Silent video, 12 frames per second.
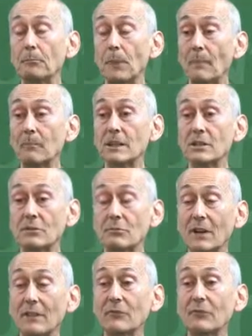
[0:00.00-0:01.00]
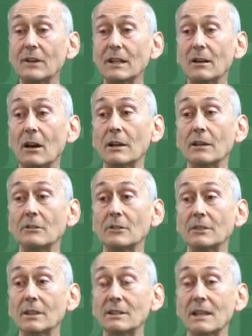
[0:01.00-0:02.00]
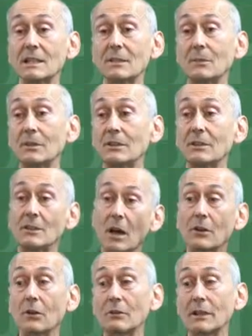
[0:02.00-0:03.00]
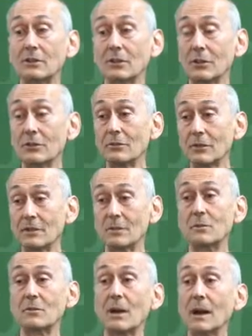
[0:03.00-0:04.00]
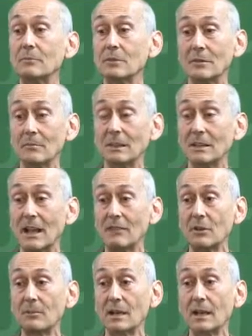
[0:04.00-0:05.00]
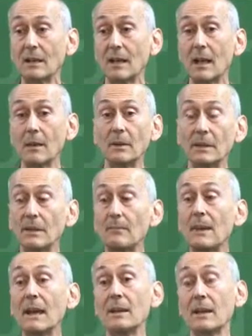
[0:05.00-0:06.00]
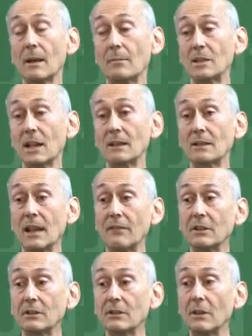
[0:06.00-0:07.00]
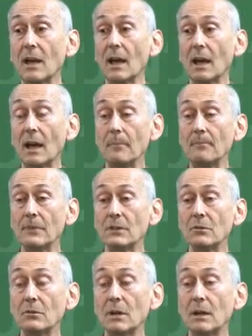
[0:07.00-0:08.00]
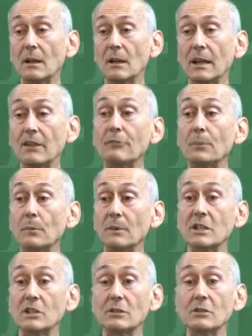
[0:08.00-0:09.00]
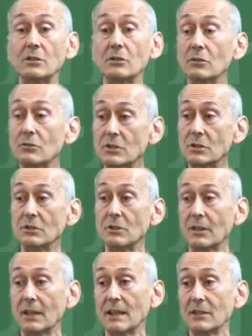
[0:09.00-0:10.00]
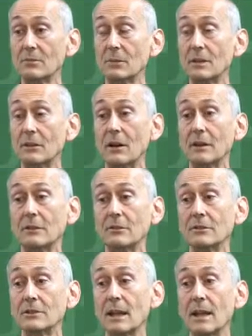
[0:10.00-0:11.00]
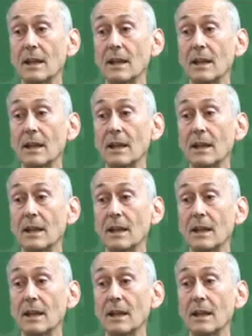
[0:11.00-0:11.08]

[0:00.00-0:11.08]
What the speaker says: published, refereed articles accessible not only to those who can subscribe to them, but to everybody. But they may object to having to give permission to do certain things with their articles